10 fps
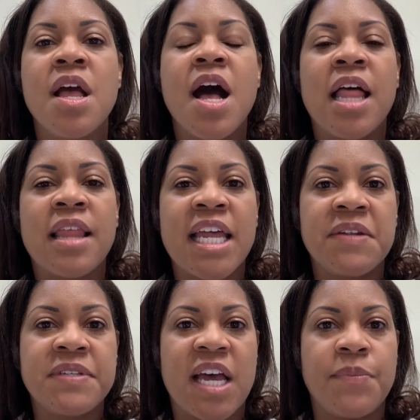A lot of
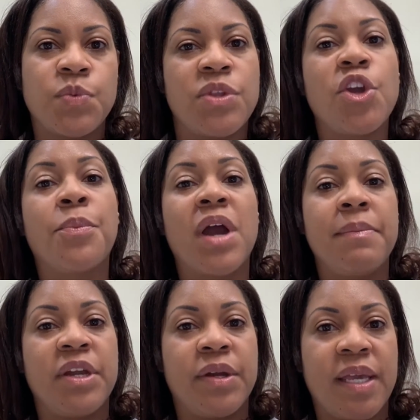times with your
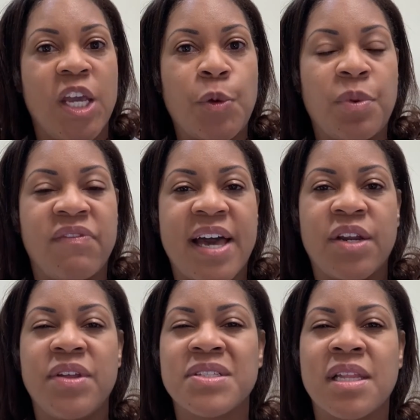primary care provider,
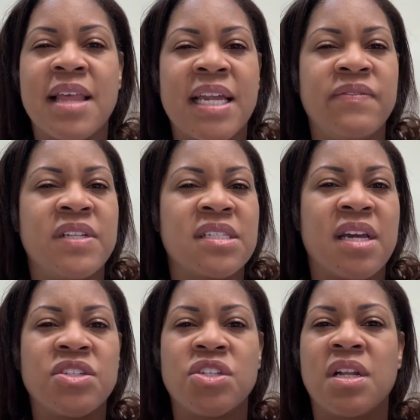there's a lot of
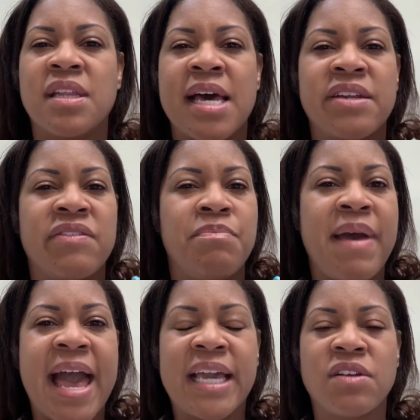discussion, a lot of
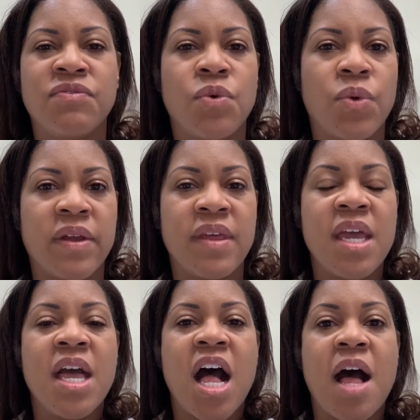back and forth
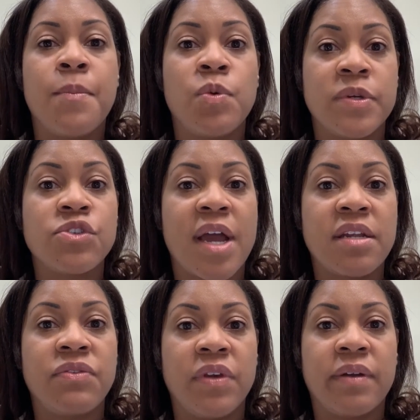when we're trying
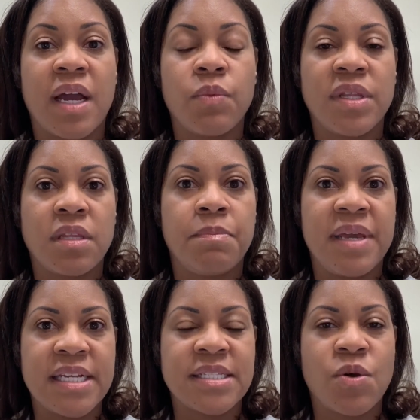to figure out what the
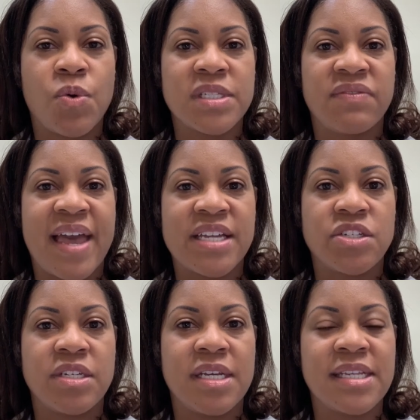best course of
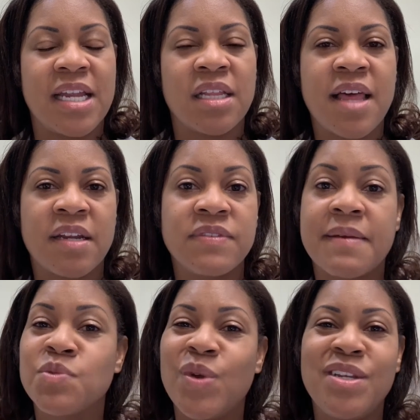action is. And a lot of
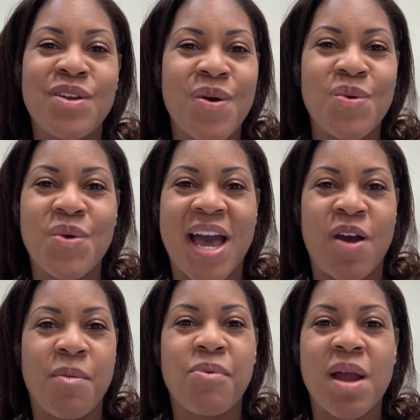times we know
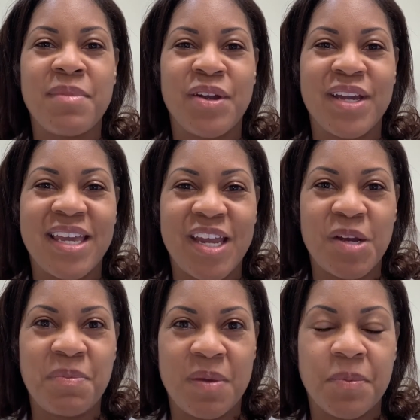our primary care
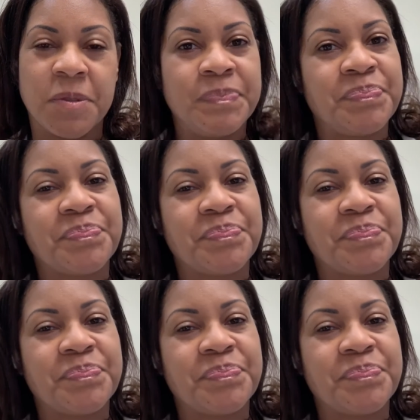people.